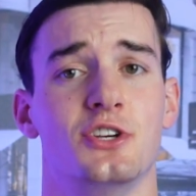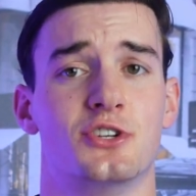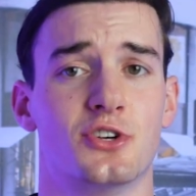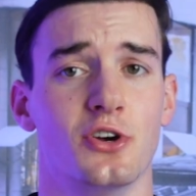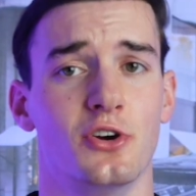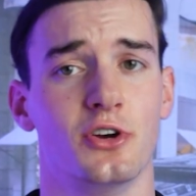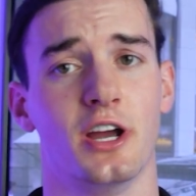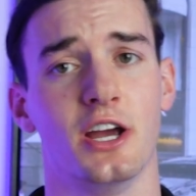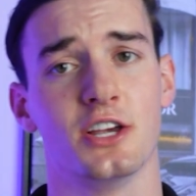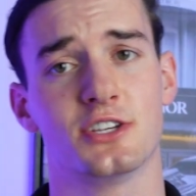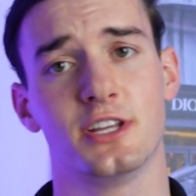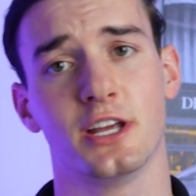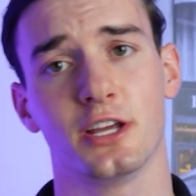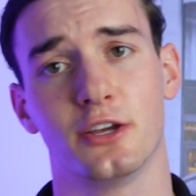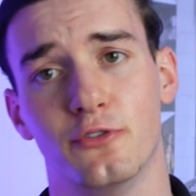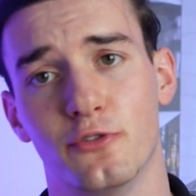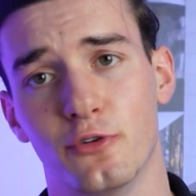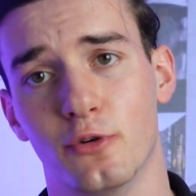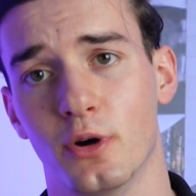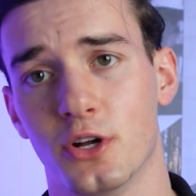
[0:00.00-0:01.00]
So guys, thank
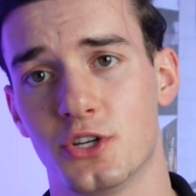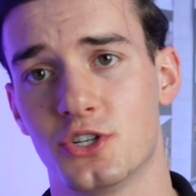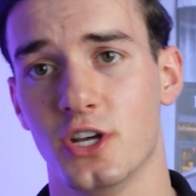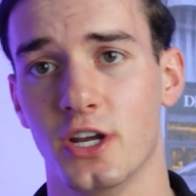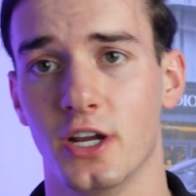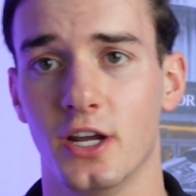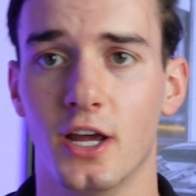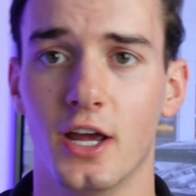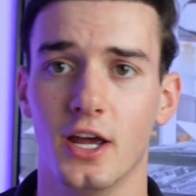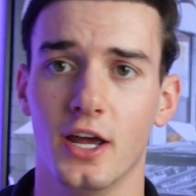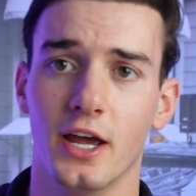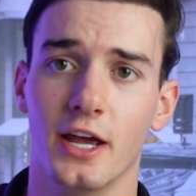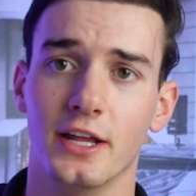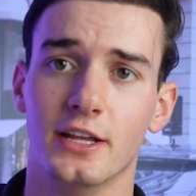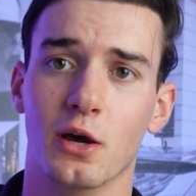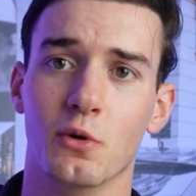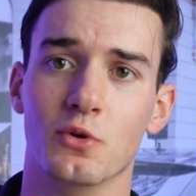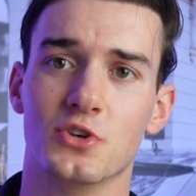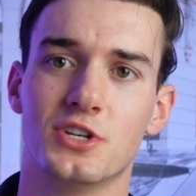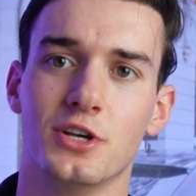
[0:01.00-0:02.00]
you for watching and
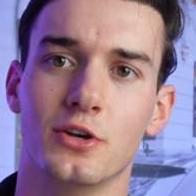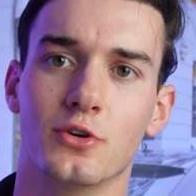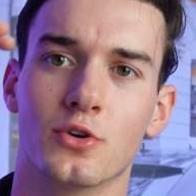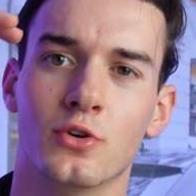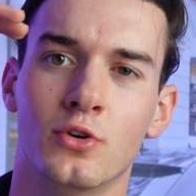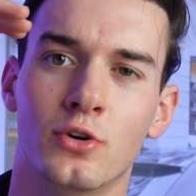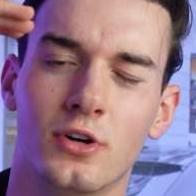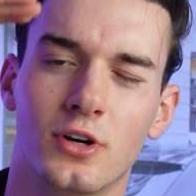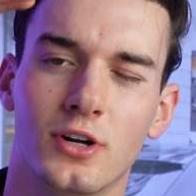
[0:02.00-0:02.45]
I will see you